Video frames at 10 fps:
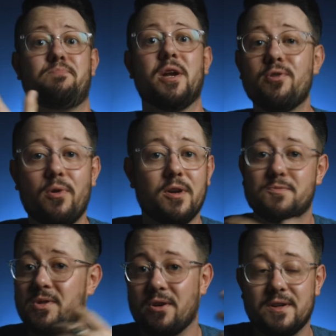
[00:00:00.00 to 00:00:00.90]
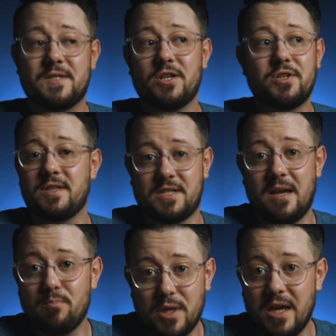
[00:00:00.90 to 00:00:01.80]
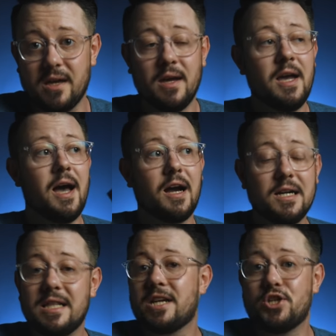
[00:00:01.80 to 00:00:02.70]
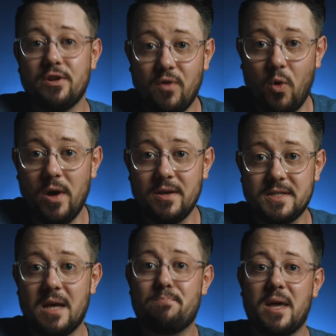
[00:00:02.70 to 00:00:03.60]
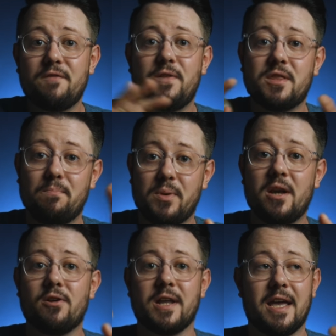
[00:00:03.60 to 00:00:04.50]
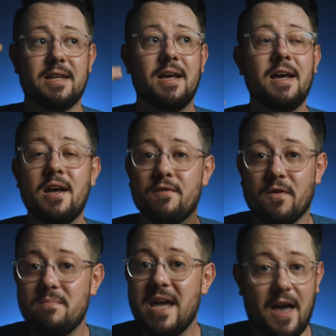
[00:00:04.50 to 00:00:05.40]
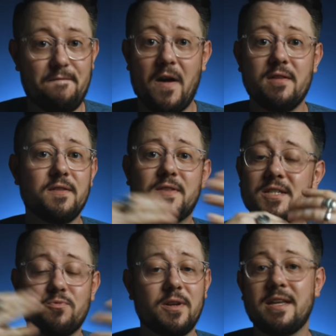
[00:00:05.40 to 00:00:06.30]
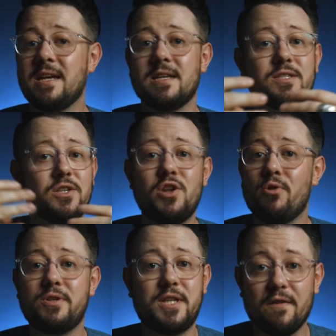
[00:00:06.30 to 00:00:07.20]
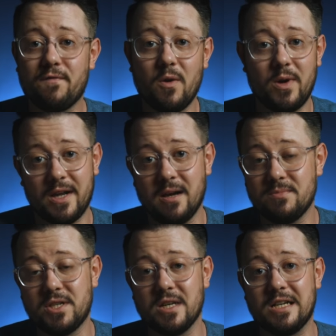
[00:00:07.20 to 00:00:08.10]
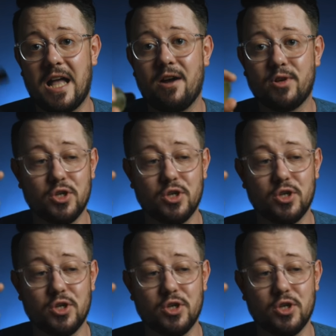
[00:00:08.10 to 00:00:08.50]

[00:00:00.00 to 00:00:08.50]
beard oils, but they're essentially the same thing. A collection of oils that benefit the beard. And for me, I found that this really is no different when it comes to the cloud